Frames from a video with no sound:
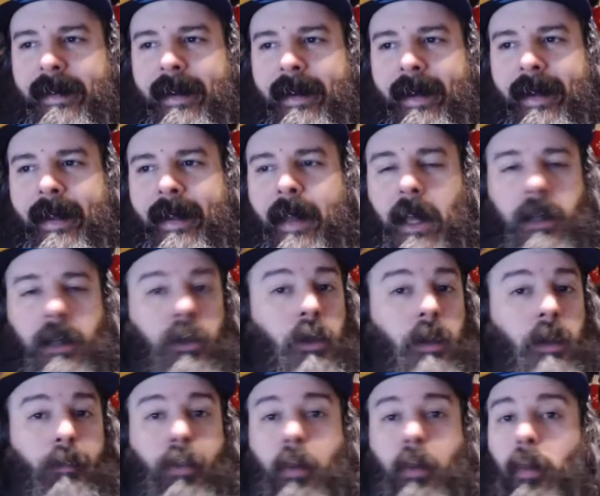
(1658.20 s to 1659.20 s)
And you
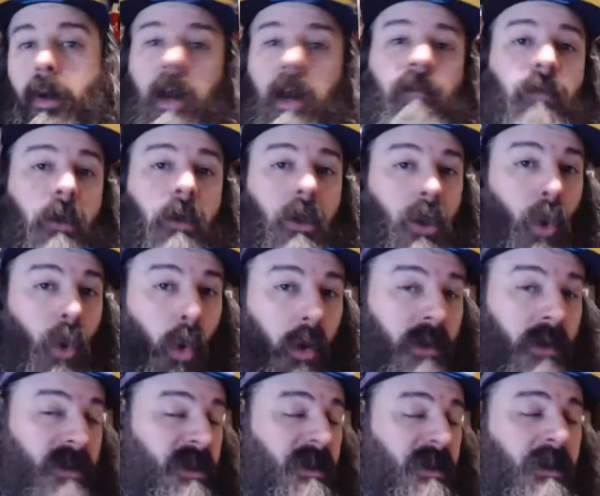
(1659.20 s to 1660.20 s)
can put whatever your
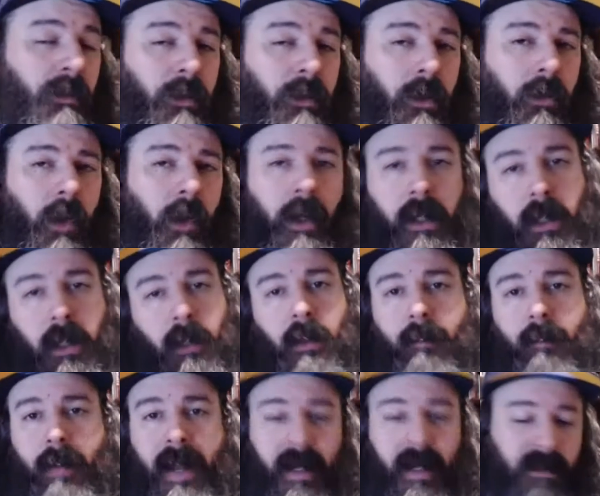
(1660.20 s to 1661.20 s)
system you're running in the
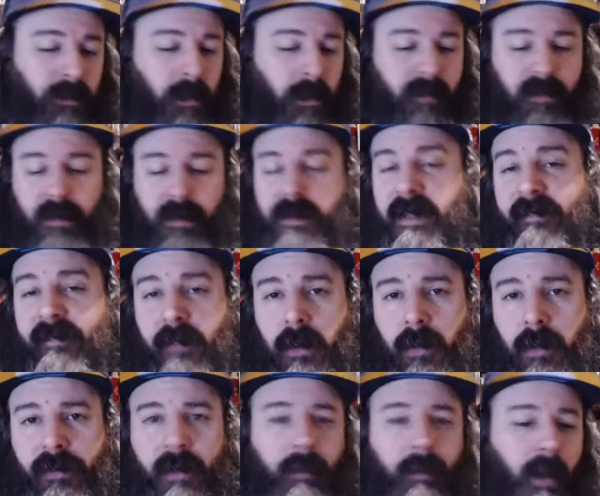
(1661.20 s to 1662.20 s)
box, whatever your
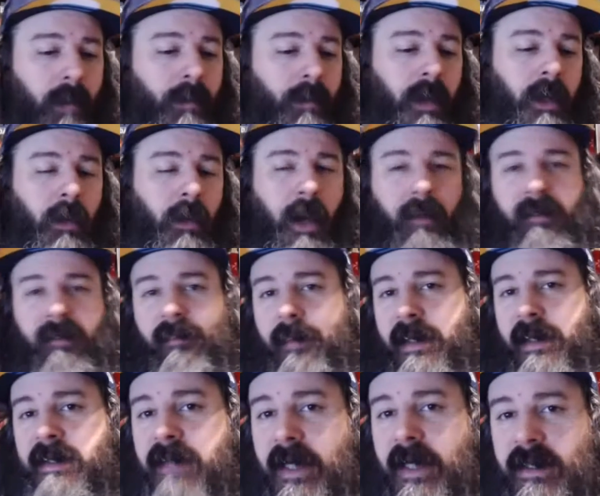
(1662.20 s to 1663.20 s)
difficulty might be, however
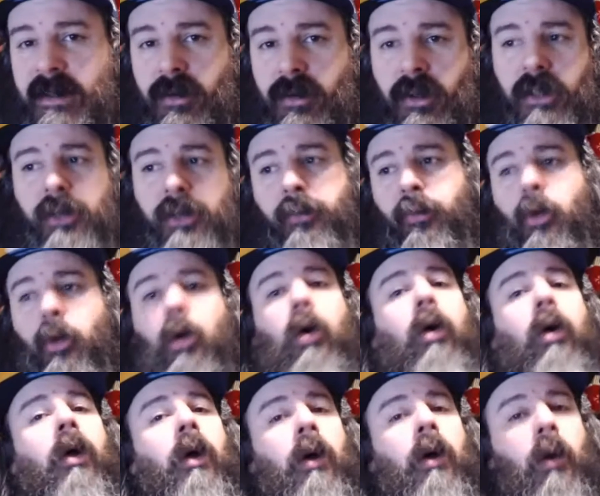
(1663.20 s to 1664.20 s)
many dice you need to
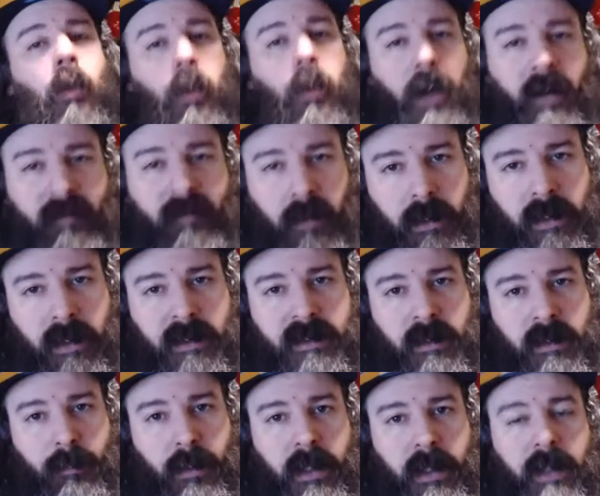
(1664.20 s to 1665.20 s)
roll, whatever it needs
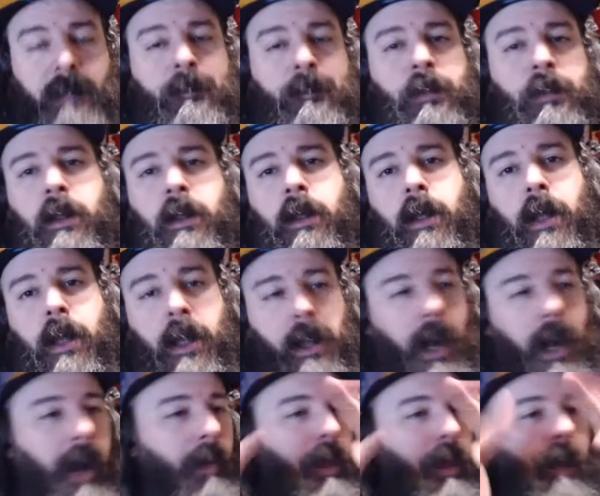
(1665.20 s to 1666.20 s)
to be. And
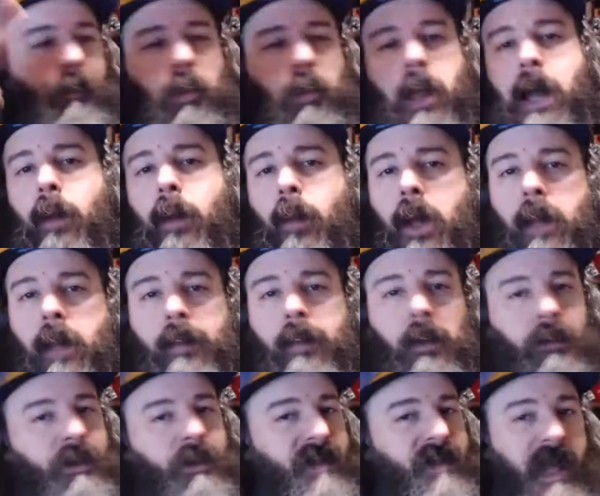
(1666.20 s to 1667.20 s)
on that plot web, it'll
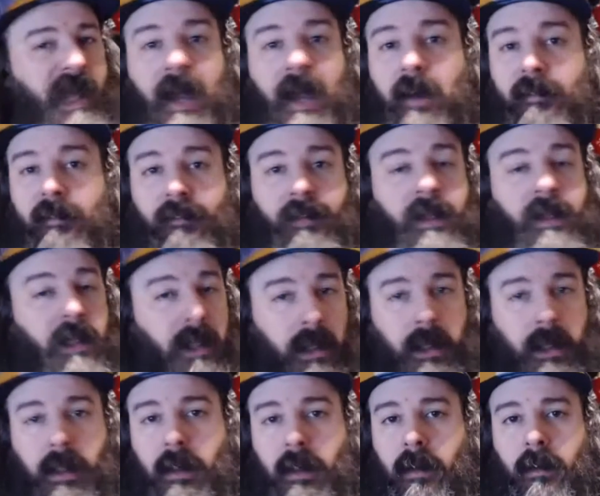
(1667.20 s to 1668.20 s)
just have the
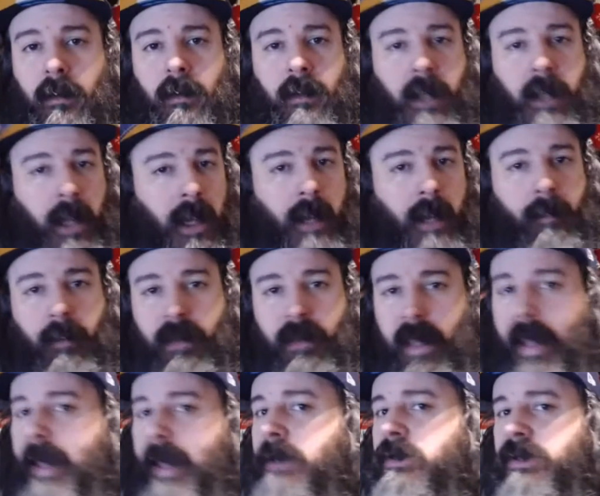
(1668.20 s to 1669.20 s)
E, the M, or the
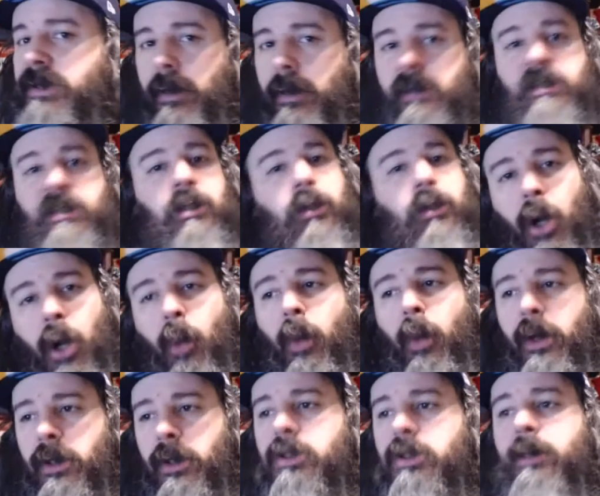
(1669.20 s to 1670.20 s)
H there so you know
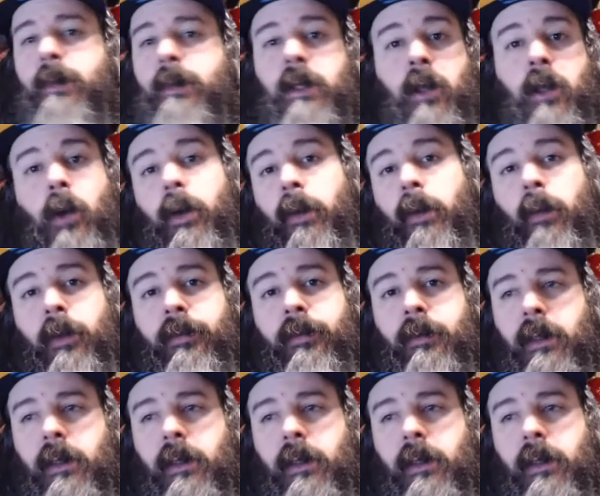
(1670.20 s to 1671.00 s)
what you should be going with.